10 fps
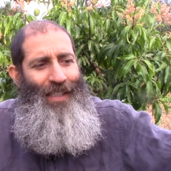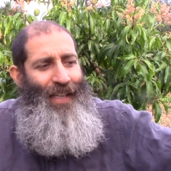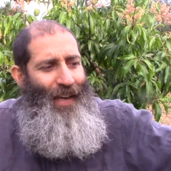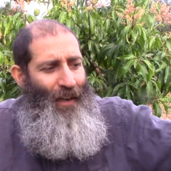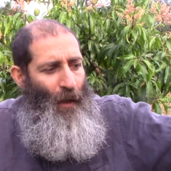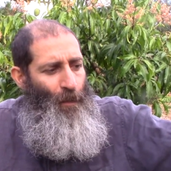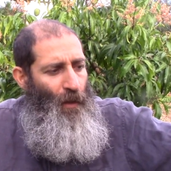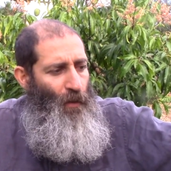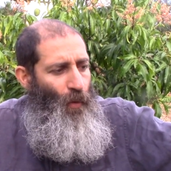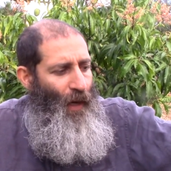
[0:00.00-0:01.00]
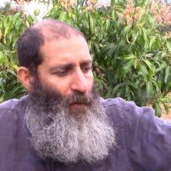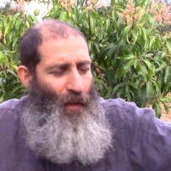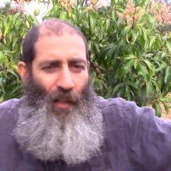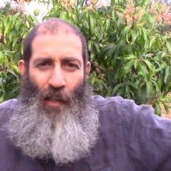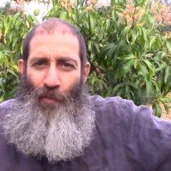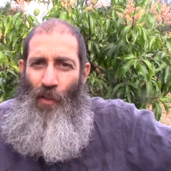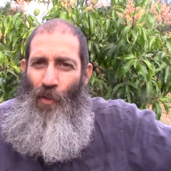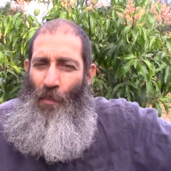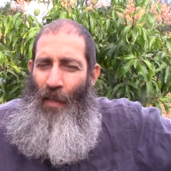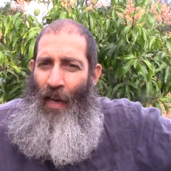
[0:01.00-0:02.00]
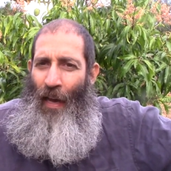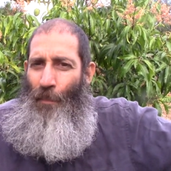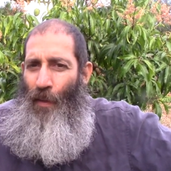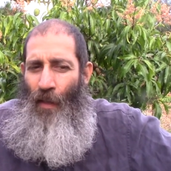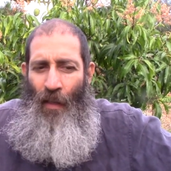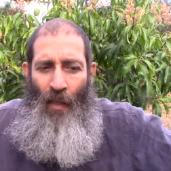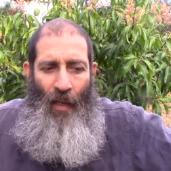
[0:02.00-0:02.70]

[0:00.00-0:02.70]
to get up to do what I really love to do and be happy.